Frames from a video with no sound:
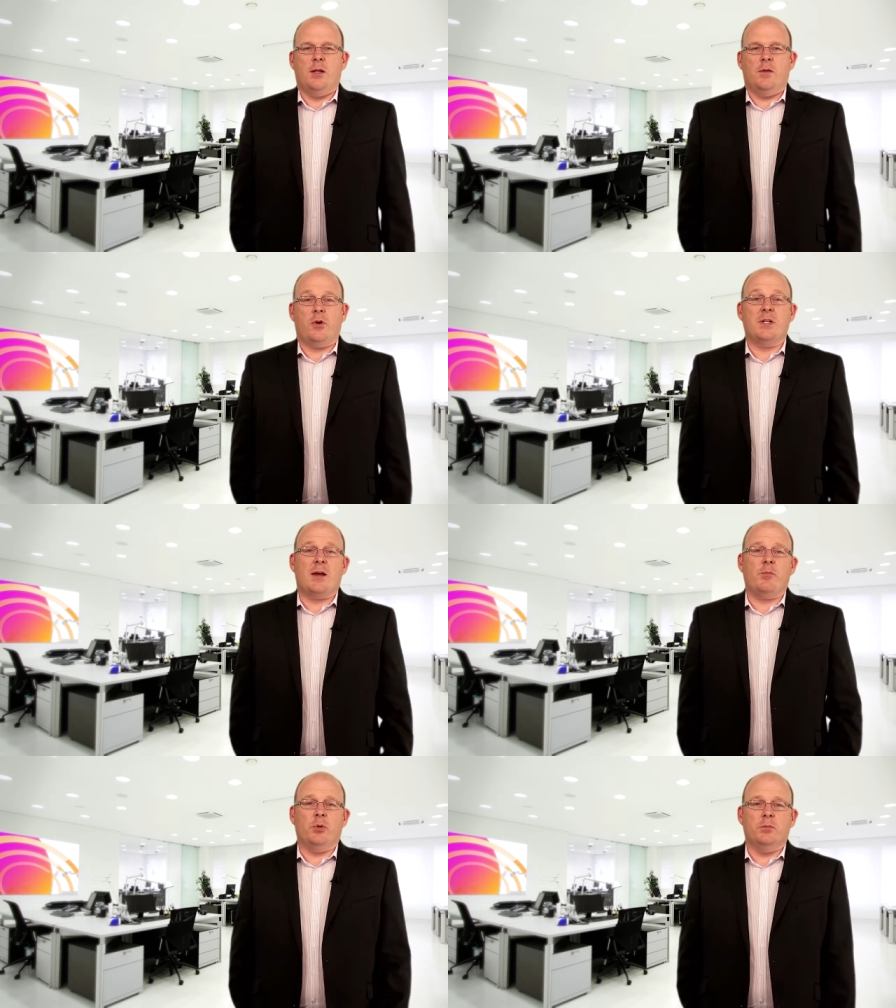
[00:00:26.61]
For
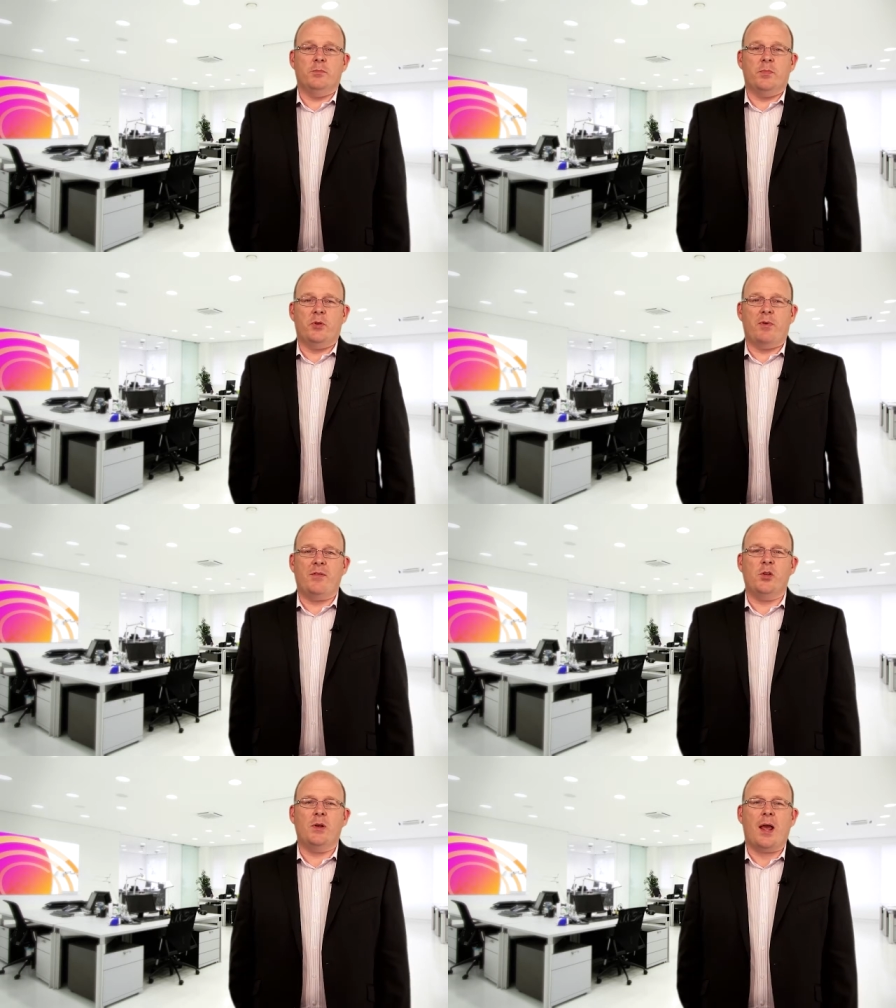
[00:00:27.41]
example, the
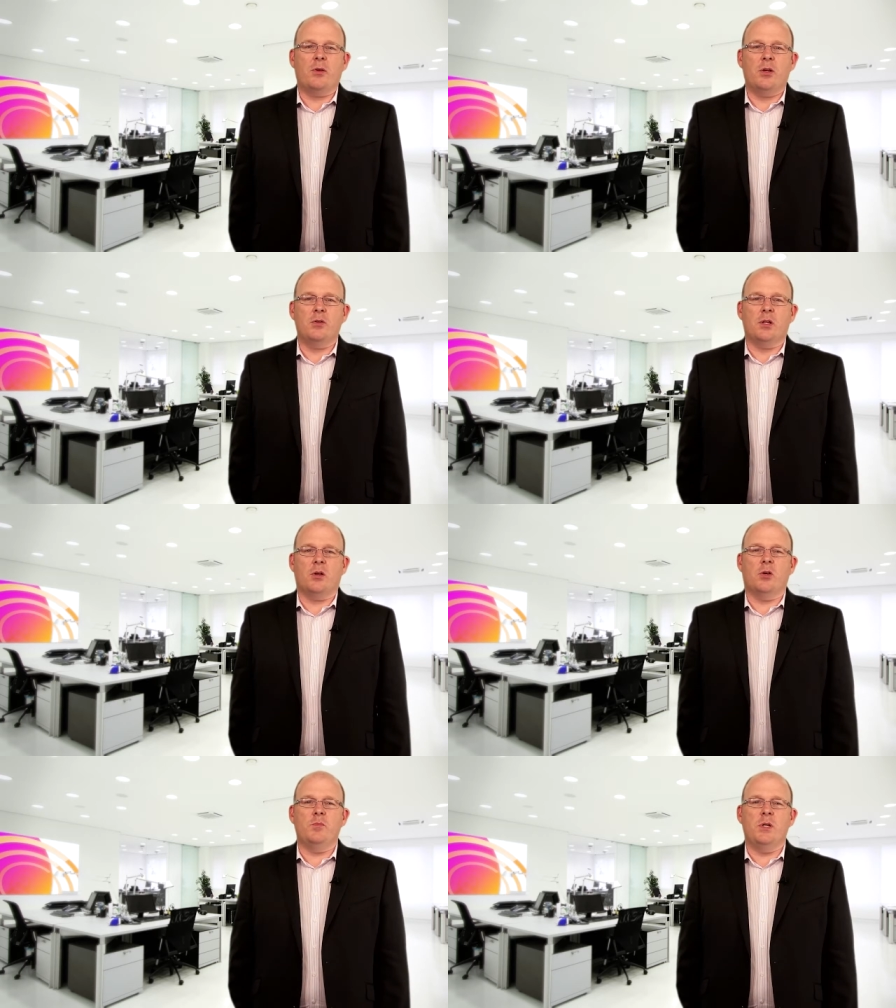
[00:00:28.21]
revenue are now using
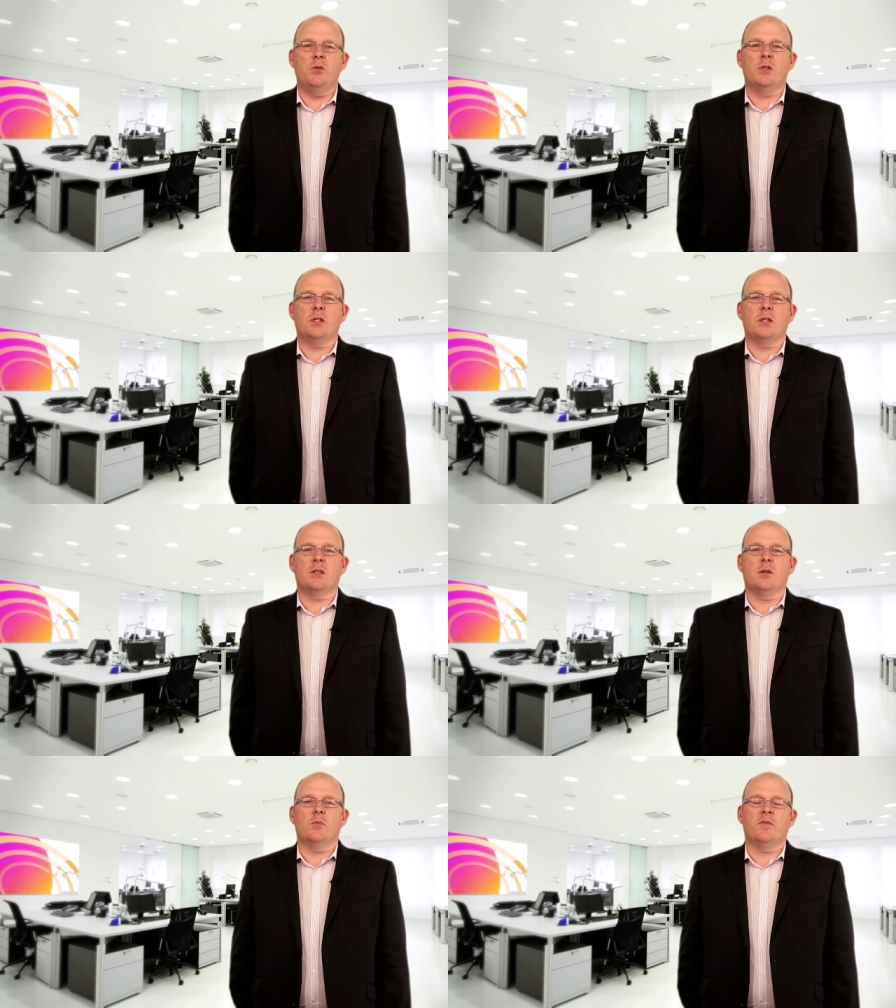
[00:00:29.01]
a computer
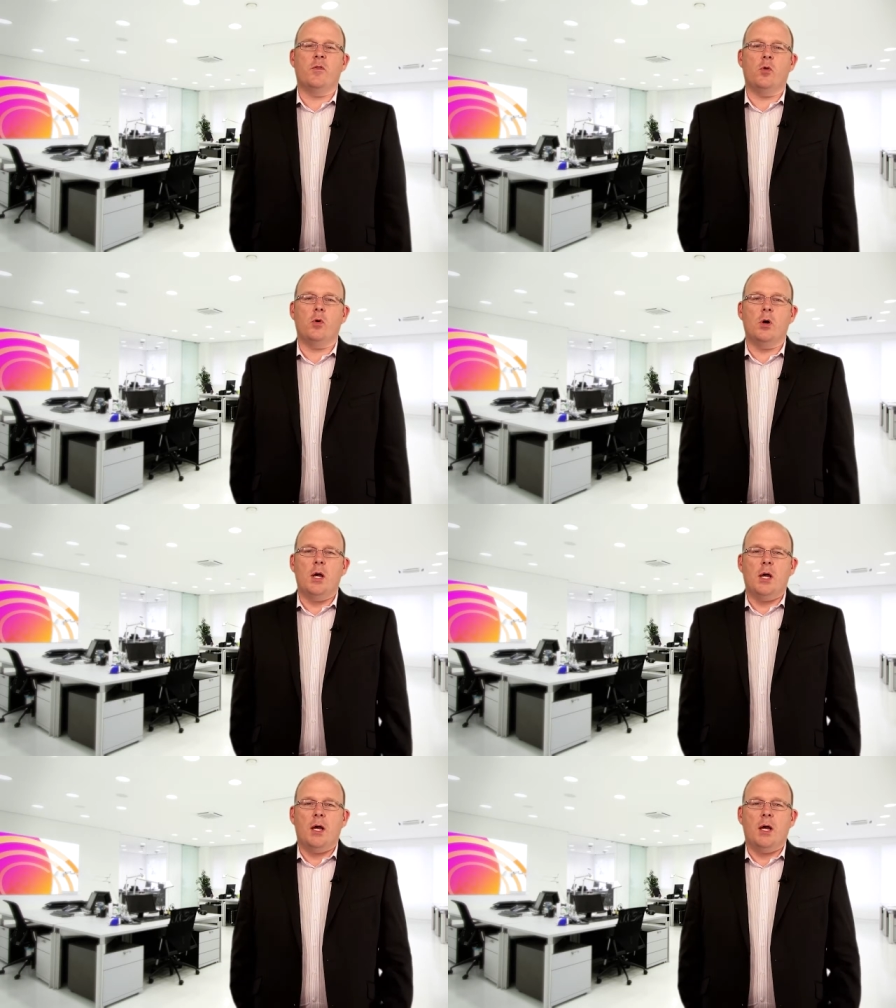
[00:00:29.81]
system for